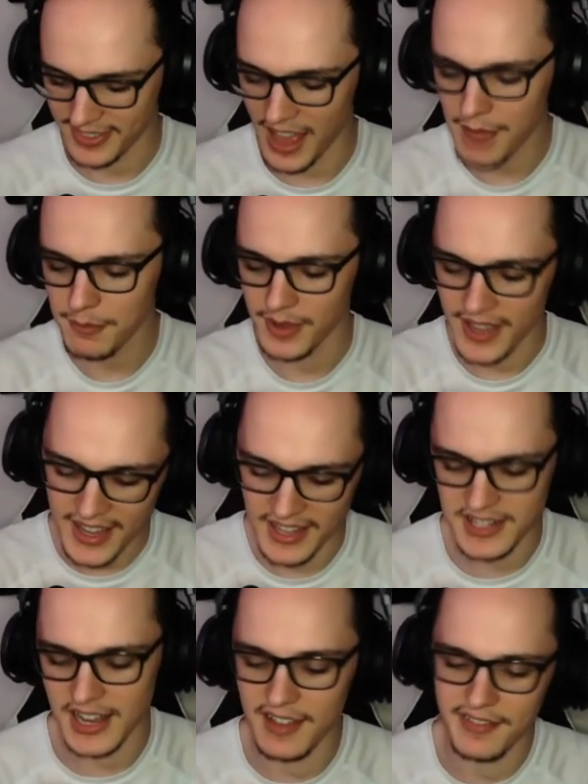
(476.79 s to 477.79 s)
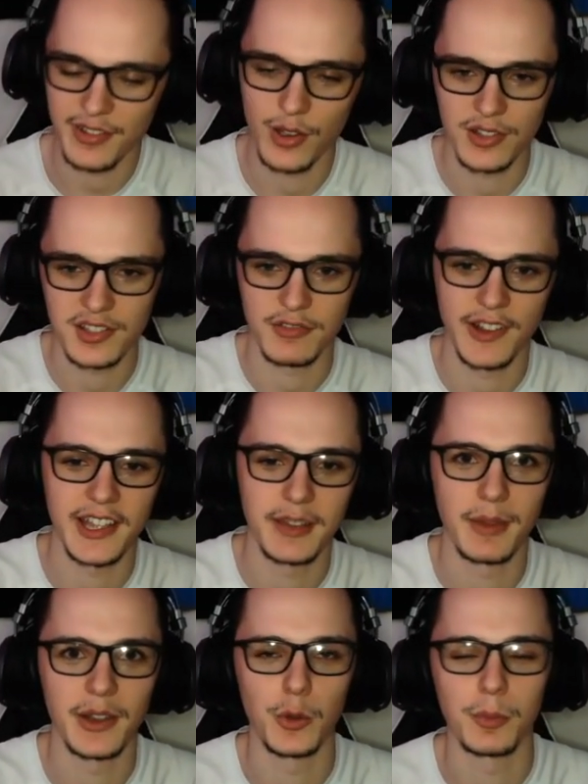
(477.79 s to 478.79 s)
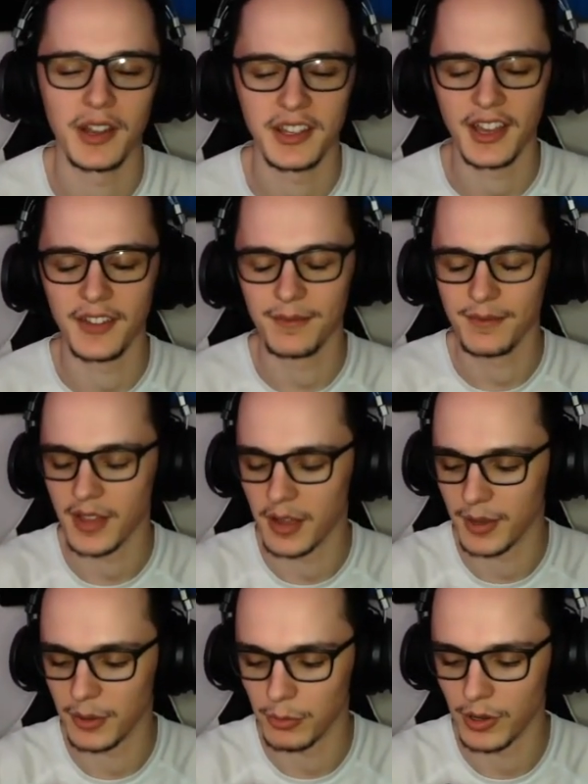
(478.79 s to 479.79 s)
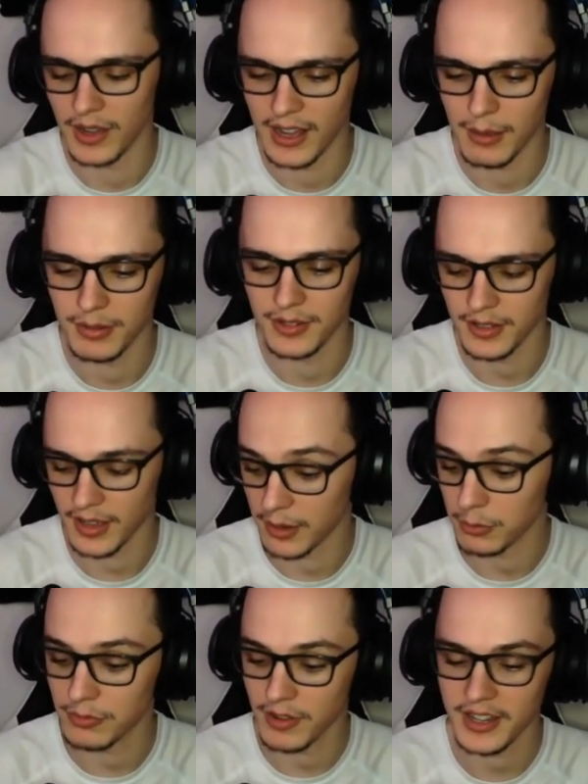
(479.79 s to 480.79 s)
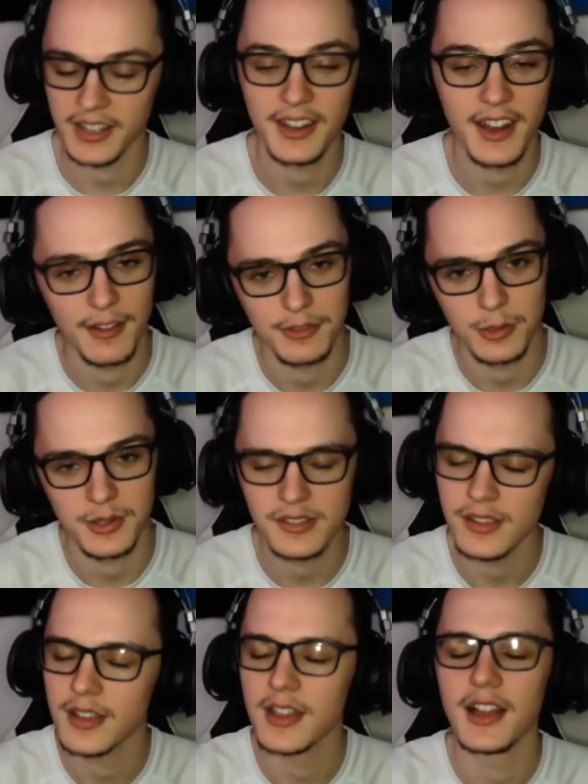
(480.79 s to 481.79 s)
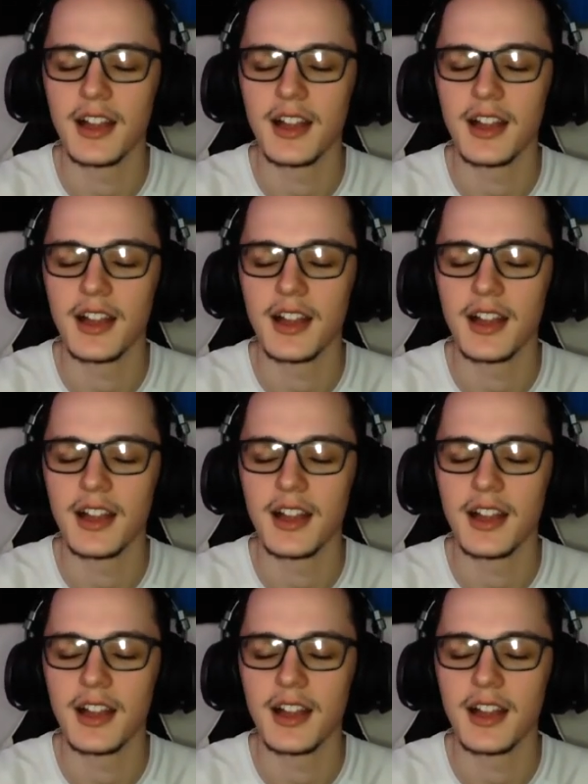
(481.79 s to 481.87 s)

Damn it, I've forgotten to write in my notepad again about what happened. I will write it in afterwards.